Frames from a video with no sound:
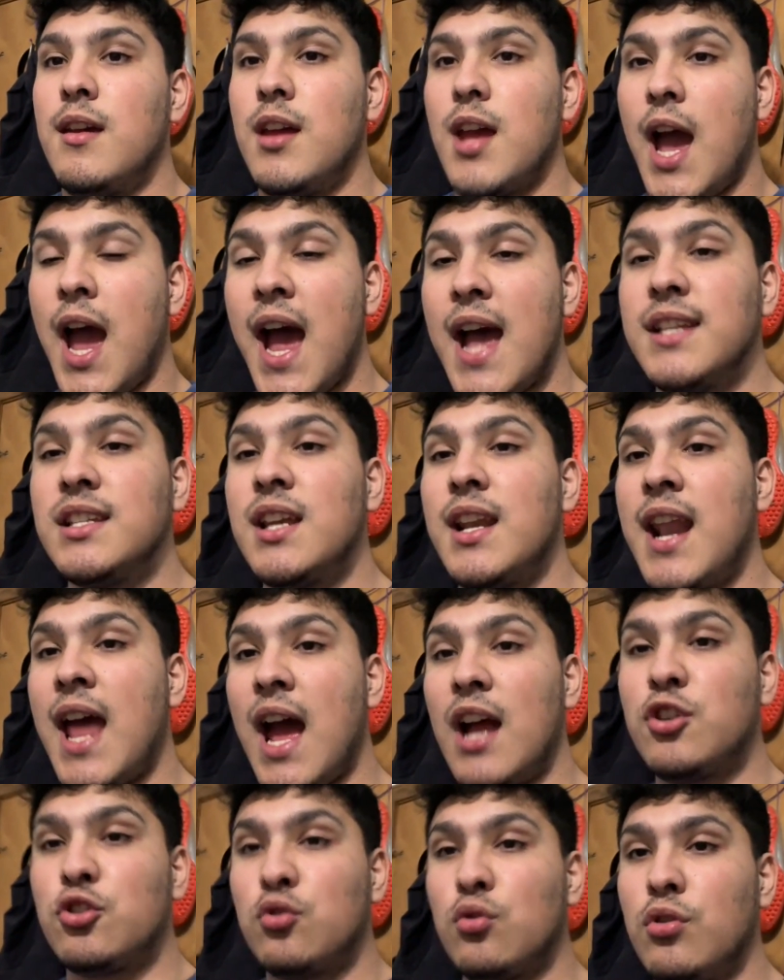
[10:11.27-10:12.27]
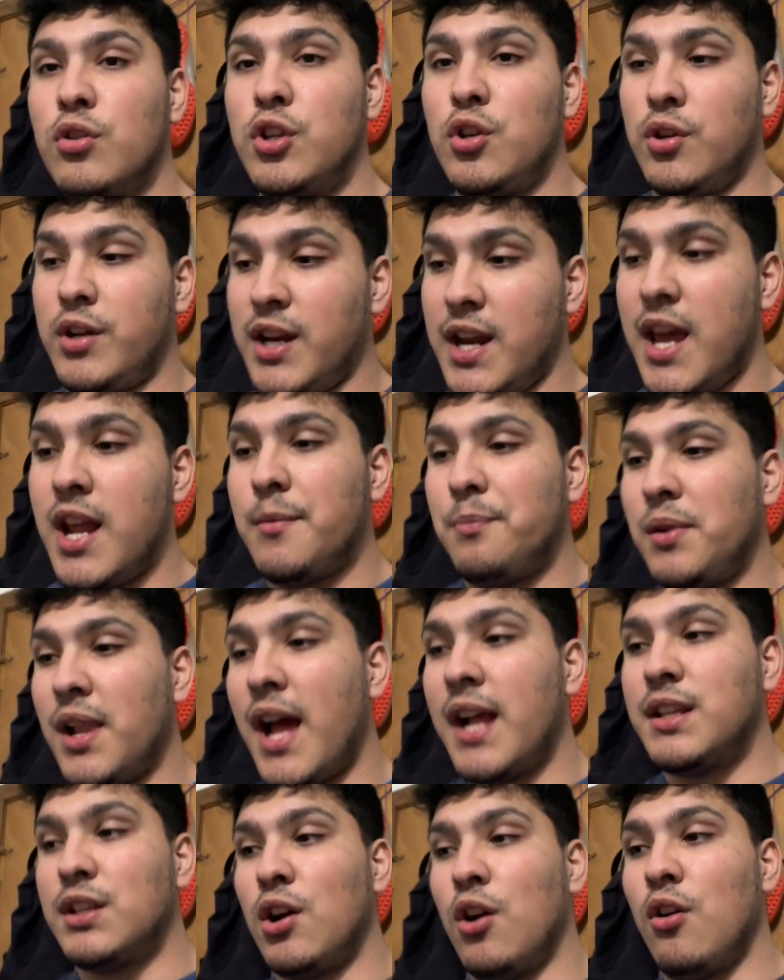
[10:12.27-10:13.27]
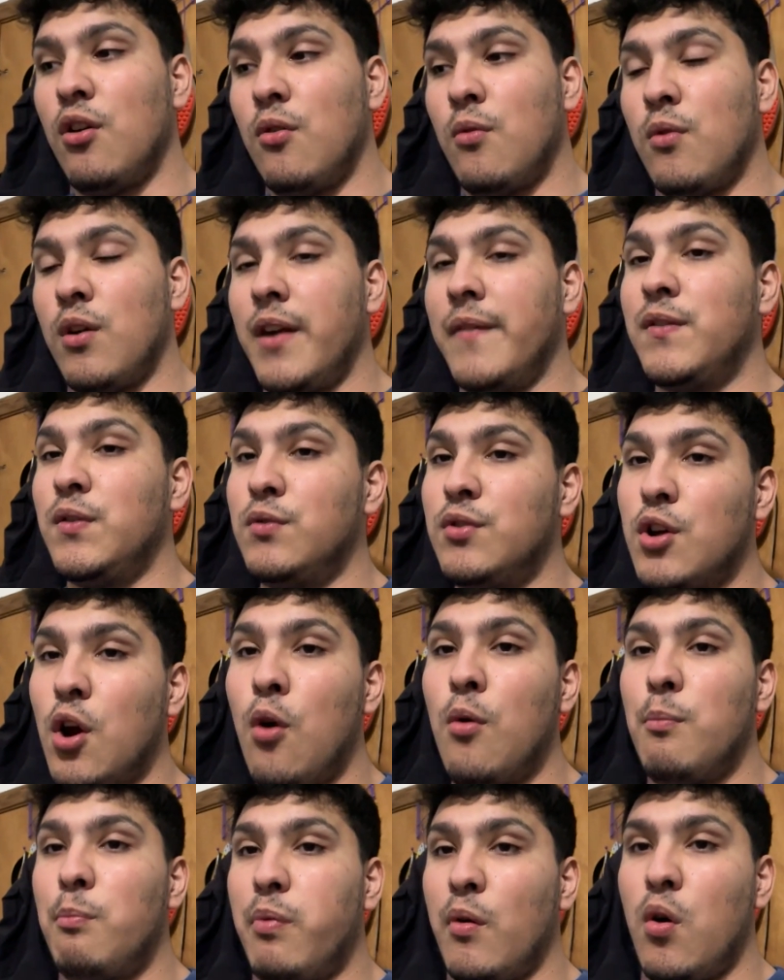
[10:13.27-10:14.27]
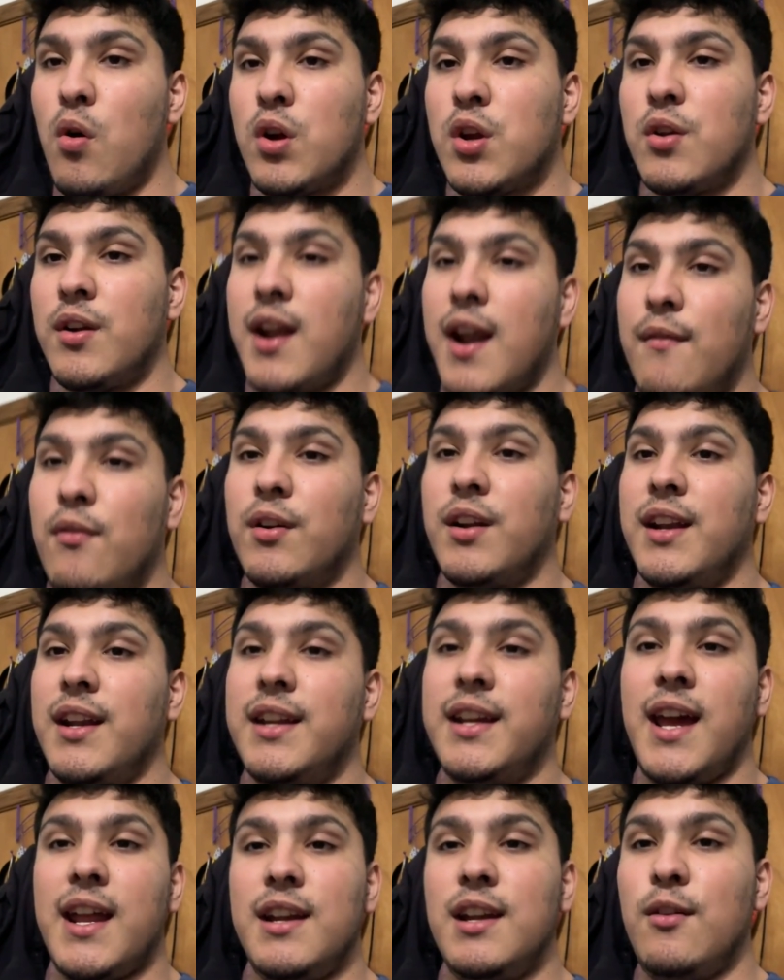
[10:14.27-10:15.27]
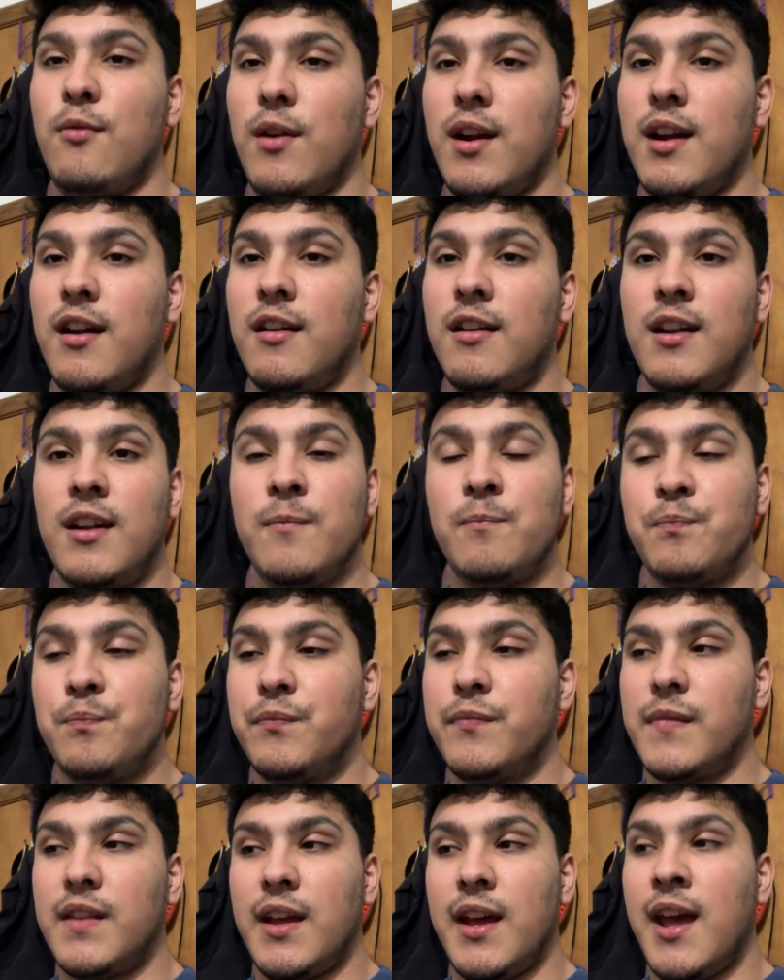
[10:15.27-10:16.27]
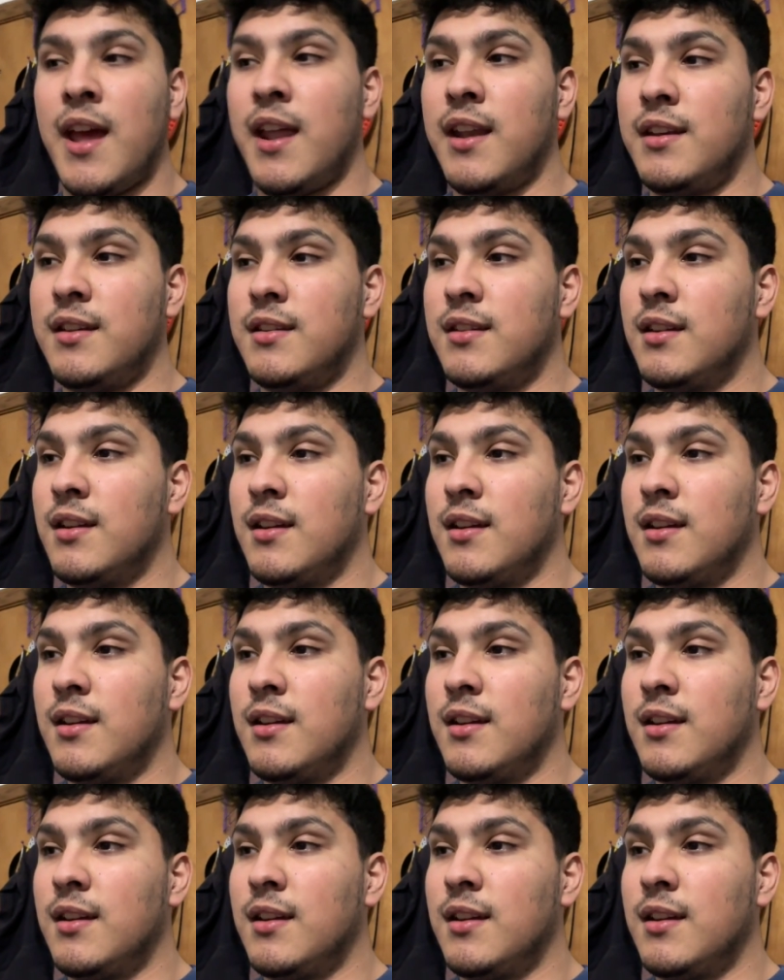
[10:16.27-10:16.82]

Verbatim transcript: As a natural, you can hit a plateau where if you don't bulk, you're never gonna get anywhere. And